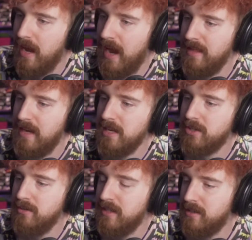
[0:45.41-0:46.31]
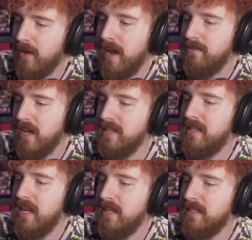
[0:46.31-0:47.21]
And then H.265 does
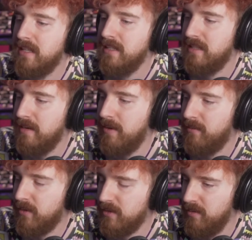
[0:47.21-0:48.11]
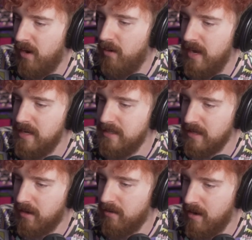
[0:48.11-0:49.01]
get 10-bit 420
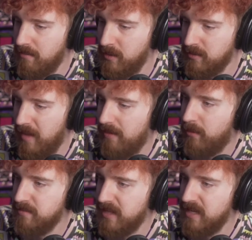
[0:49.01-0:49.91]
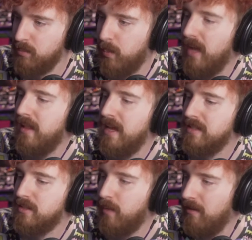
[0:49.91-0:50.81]
decode on most platforms, as well
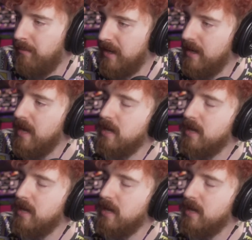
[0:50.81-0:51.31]
as 12-bit.